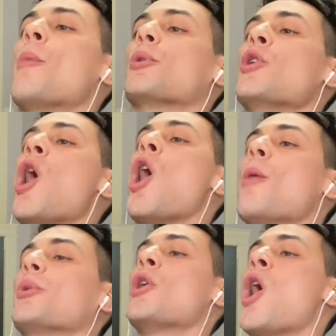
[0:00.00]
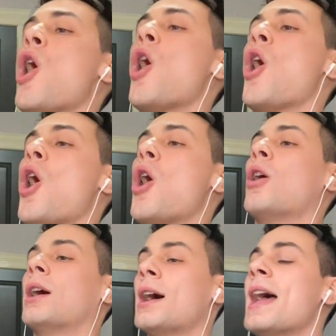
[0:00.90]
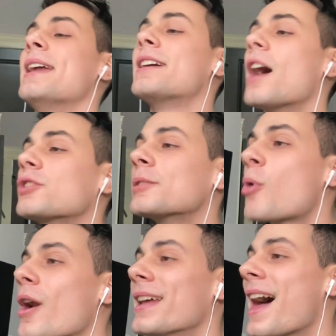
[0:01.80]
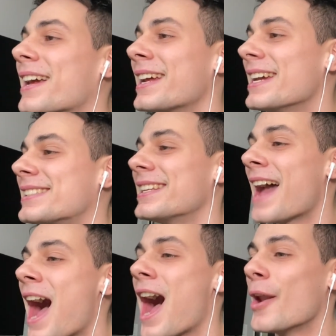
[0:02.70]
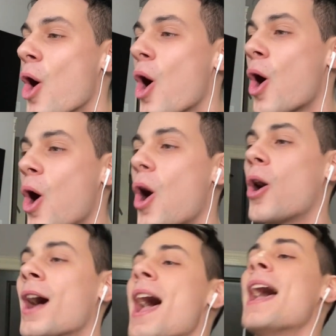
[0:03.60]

Bruno, Bruno! He comes responding Sporting like Cristiano.